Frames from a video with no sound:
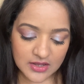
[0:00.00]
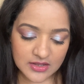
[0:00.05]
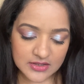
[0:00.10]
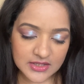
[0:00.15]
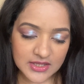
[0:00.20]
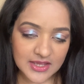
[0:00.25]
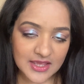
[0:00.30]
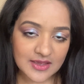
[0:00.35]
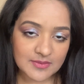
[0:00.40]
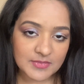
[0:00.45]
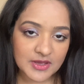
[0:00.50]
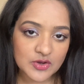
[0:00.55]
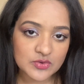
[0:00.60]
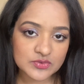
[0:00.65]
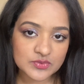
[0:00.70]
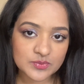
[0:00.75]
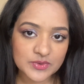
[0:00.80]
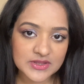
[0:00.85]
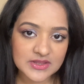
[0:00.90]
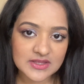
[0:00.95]
They came out
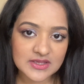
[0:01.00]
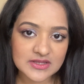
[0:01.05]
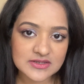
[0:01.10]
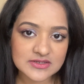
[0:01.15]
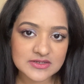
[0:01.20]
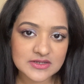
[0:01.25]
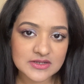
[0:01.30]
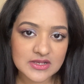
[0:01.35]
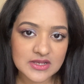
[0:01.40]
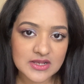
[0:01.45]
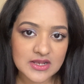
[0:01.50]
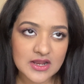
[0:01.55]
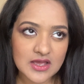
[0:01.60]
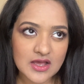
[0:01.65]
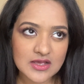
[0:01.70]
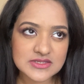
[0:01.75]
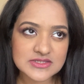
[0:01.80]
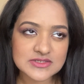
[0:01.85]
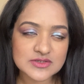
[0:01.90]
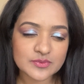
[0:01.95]
with it
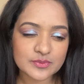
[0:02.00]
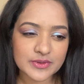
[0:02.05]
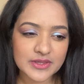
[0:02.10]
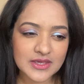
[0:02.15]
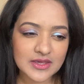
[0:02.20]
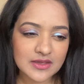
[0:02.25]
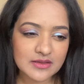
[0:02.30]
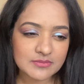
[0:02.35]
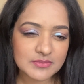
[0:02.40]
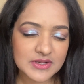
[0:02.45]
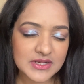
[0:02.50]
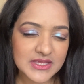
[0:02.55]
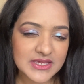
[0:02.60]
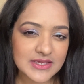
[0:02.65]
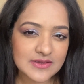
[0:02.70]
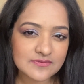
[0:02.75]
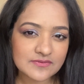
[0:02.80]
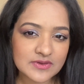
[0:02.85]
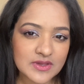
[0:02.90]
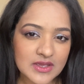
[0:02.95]
last week, I believe.